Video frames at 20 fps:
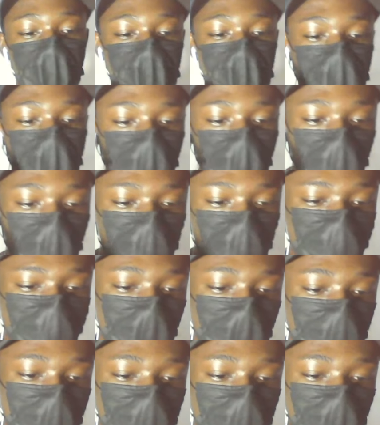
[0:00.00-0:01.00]
Now, all
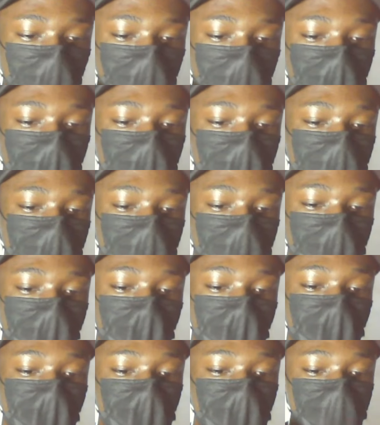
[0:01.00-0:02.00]
trust no can say, I
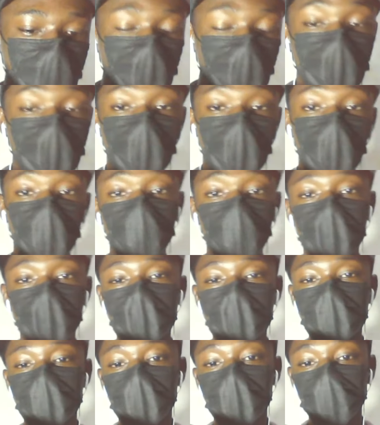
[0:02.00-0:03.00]
hate my phone to
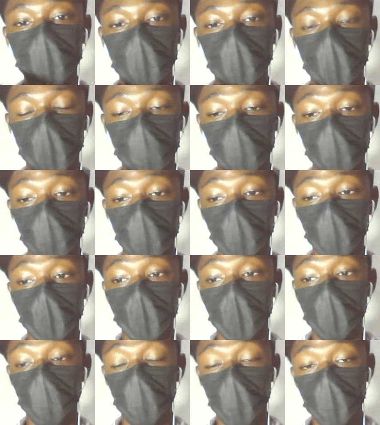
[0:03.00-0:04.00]
any Japan because I
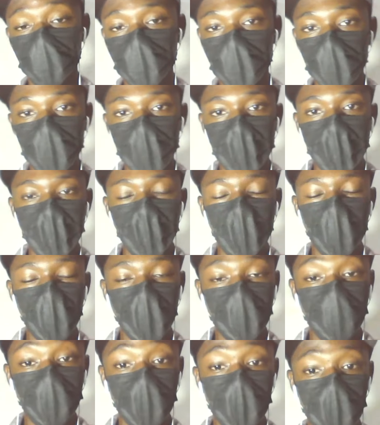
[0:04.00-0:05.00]
never be
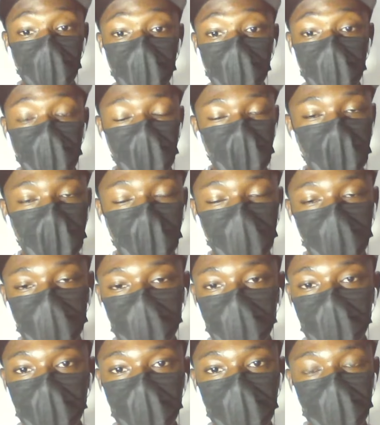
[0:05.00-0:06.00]
what fire you
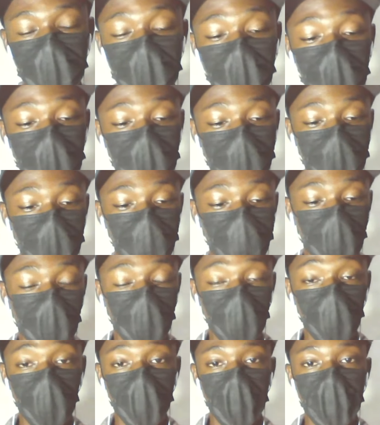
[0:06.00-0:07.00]
patches any as a mutual.
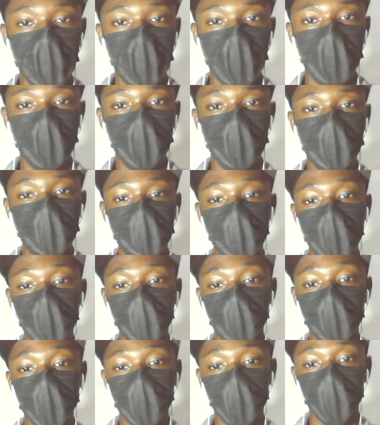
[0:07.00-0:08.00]
No, and I define
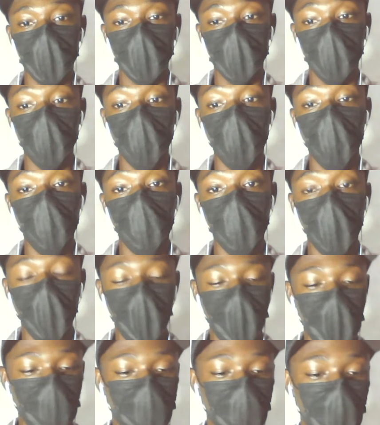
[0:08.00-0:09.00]
better on all boy
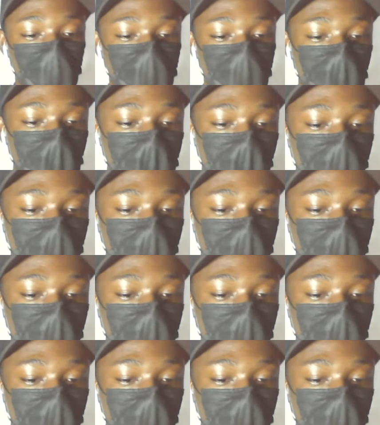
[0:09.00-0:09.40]
able be